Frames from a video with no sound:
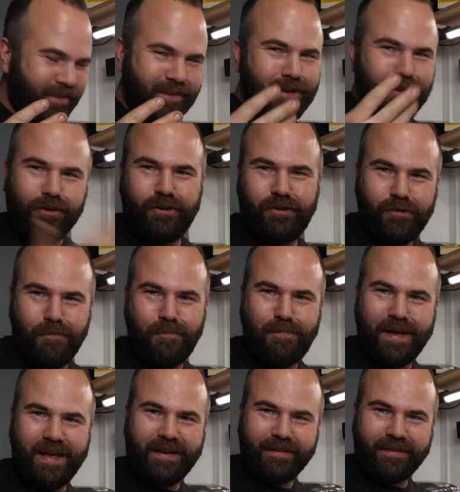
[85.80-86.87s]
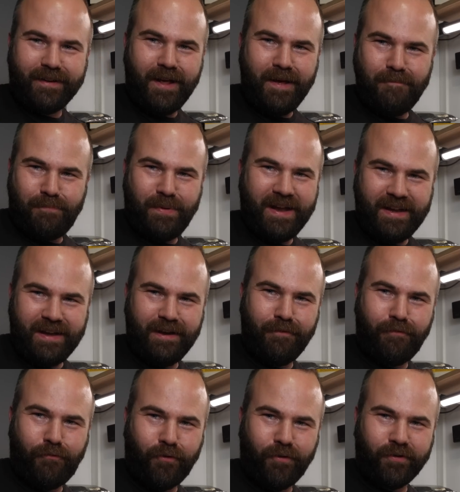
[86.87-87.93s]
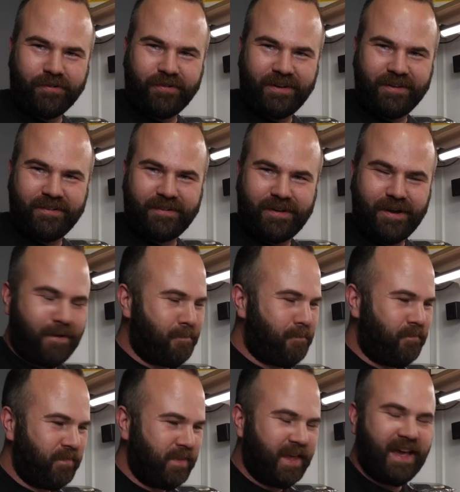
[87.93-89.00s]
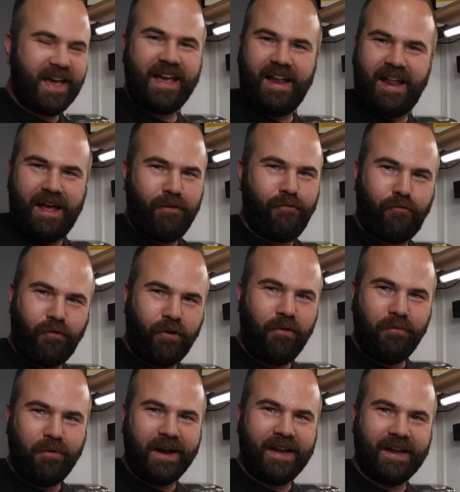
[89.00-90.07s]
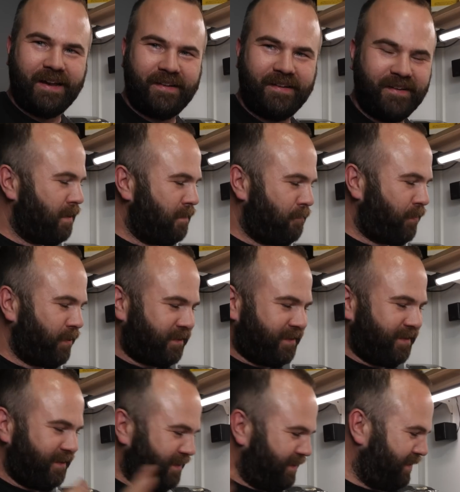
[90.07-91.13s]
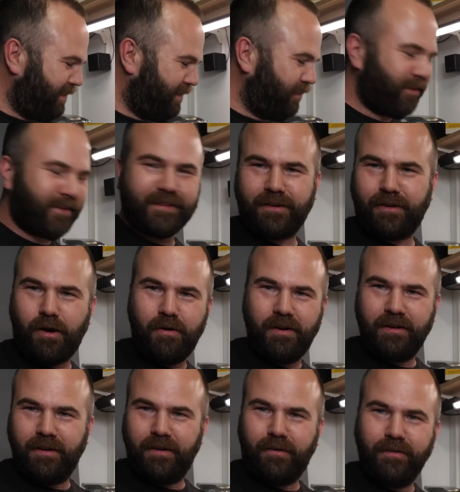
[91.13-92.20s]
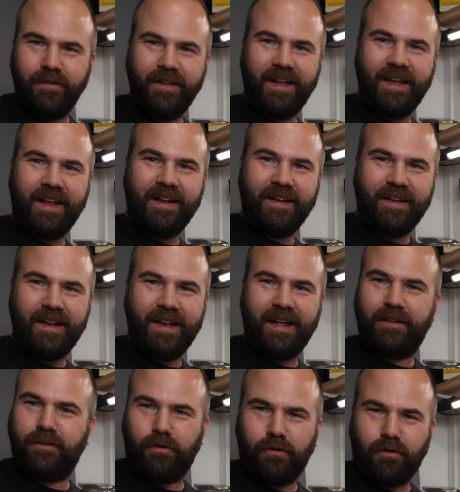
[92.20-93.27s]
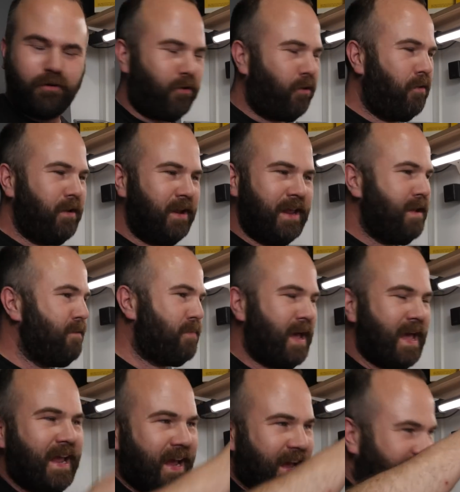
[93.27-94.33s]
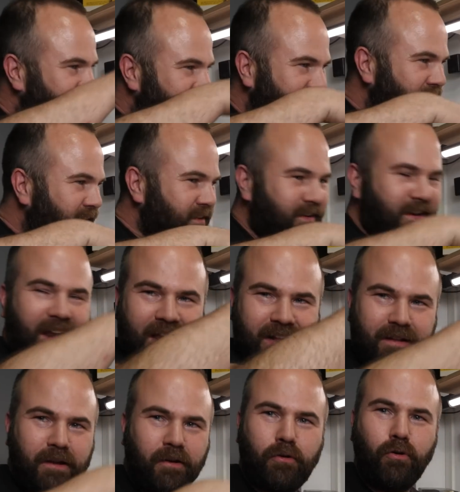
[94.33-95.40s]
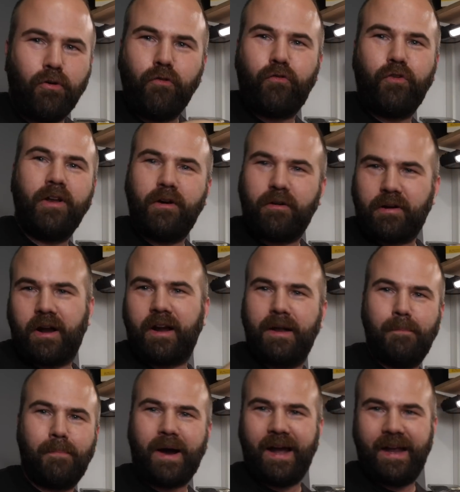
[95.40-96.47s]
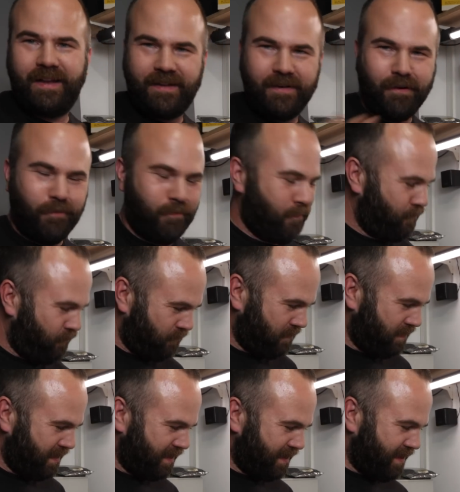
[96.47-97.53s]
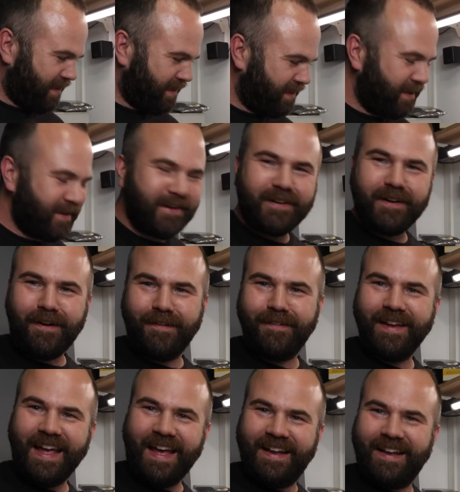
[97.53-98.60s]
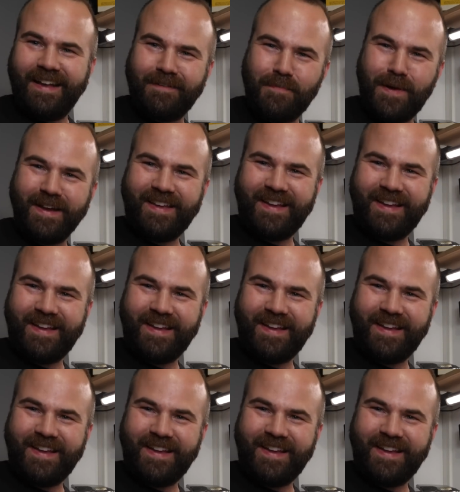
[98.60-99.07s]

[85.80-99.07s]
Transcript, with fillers: just to build a Pentium four system and have fun with it. But not going on internet or on eBay and select a cool video card and buy it, no. So yeah, that's my